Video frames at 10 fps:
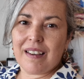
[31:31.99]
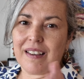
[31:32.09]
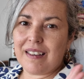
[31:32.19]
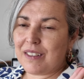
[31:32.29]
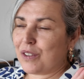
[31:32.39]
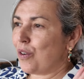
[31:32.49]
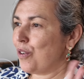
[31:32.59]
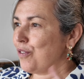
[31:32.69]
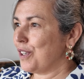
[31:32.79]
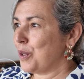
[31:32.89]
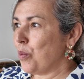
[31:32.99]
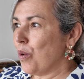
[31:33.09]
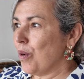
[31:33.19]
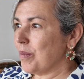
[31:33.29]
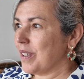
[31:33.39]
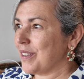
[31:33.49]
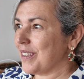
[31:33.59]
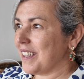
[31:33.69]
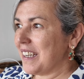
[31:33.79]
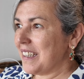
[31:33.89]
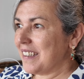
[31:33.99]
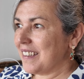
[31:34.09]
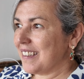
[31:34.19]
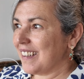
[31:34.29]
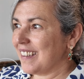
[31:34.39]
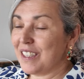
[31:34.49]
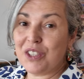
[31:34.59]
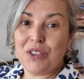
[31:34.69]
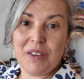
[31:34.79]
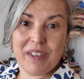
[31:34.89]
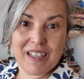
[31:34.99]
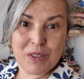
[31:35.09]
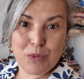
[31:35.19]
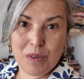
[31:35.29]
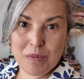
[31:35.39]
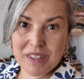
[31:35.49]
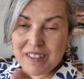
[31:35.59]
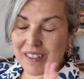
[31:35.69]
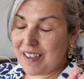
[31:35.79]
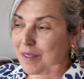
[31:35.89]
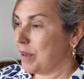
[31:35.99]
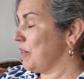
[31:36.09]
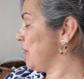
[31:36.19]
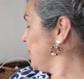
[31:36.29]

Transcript: It is awfully warm today, and it's not even as warm as it has been